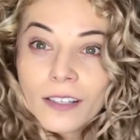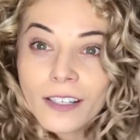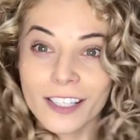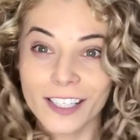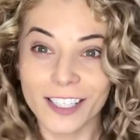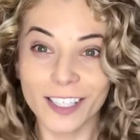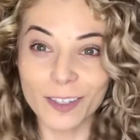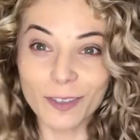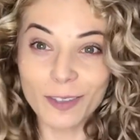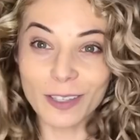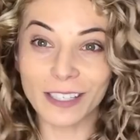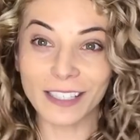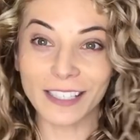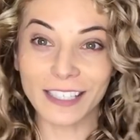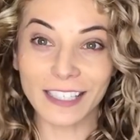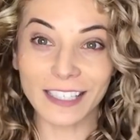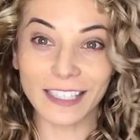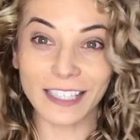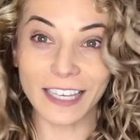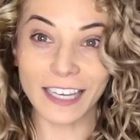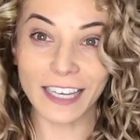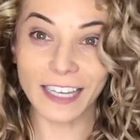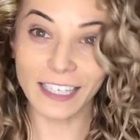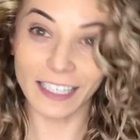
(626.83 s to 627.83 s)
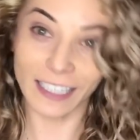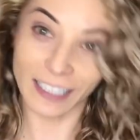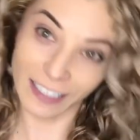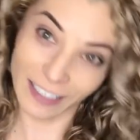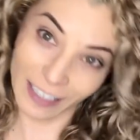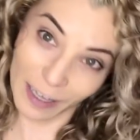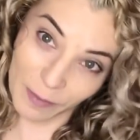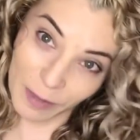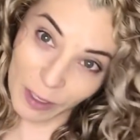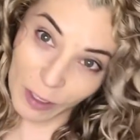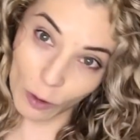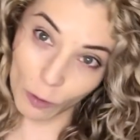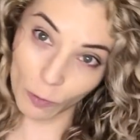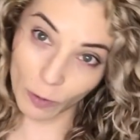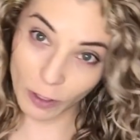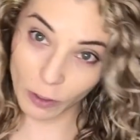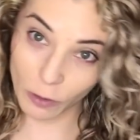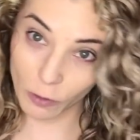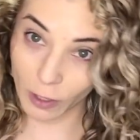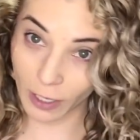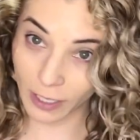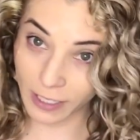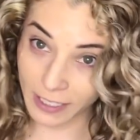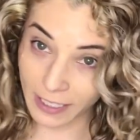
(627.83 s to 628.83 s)
So this is it. Let me know what
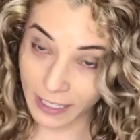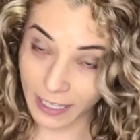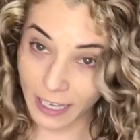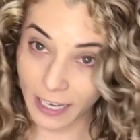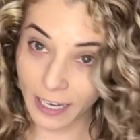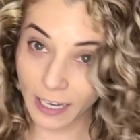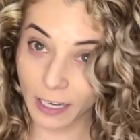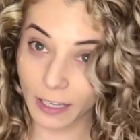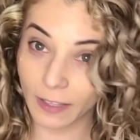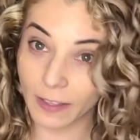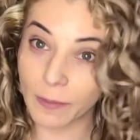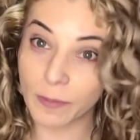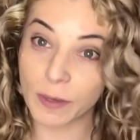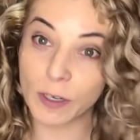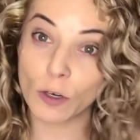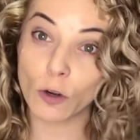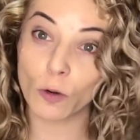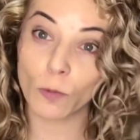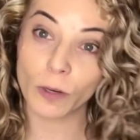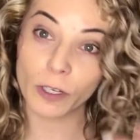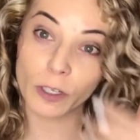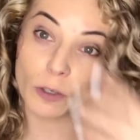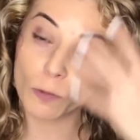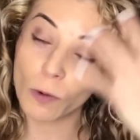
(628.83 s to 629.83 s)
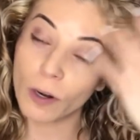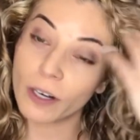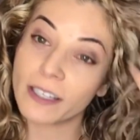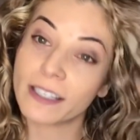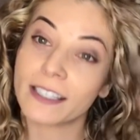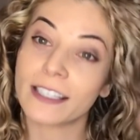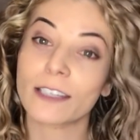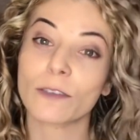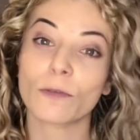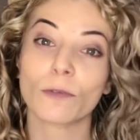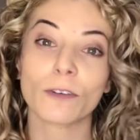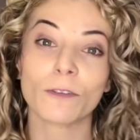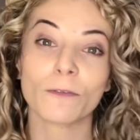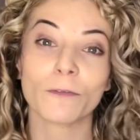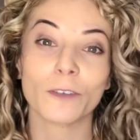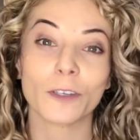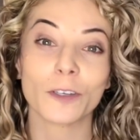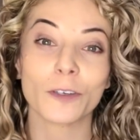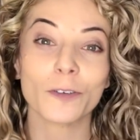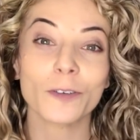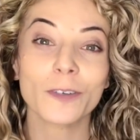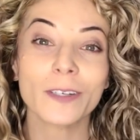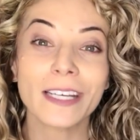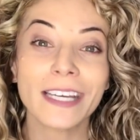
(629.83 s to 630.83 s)
you guys think. Let me know what you want to see
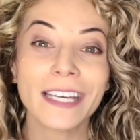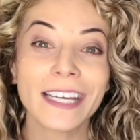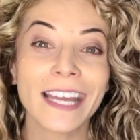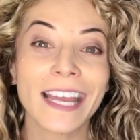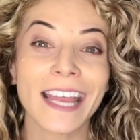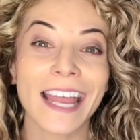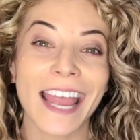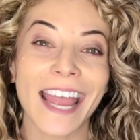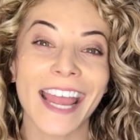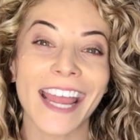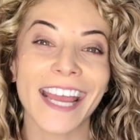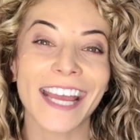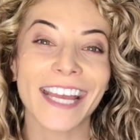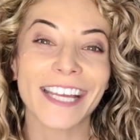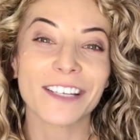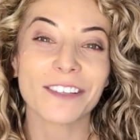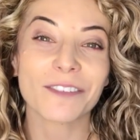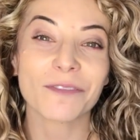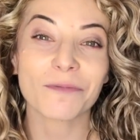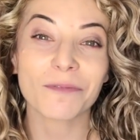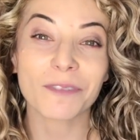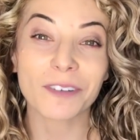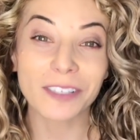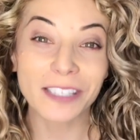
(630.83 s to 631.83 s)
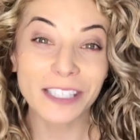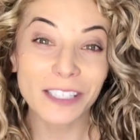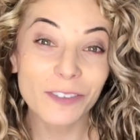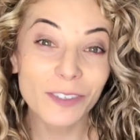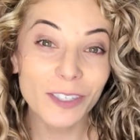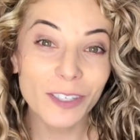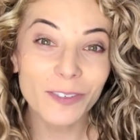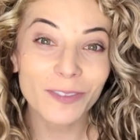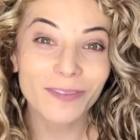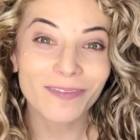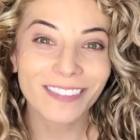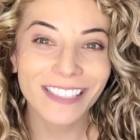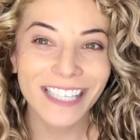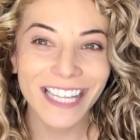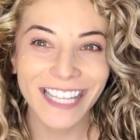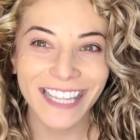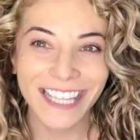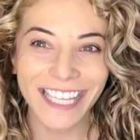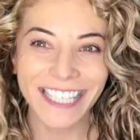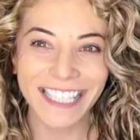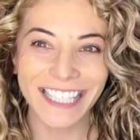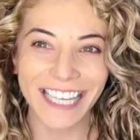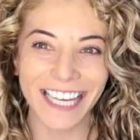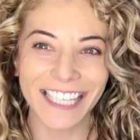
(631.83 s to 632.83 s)
reviewed, and we'll see you soon.
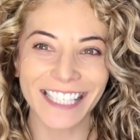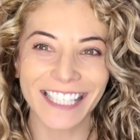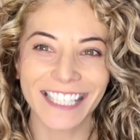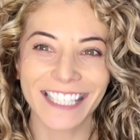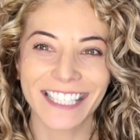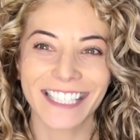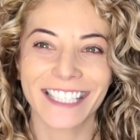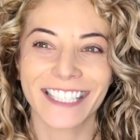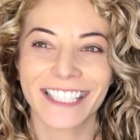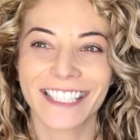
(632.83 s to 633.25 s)
Thanks, guys.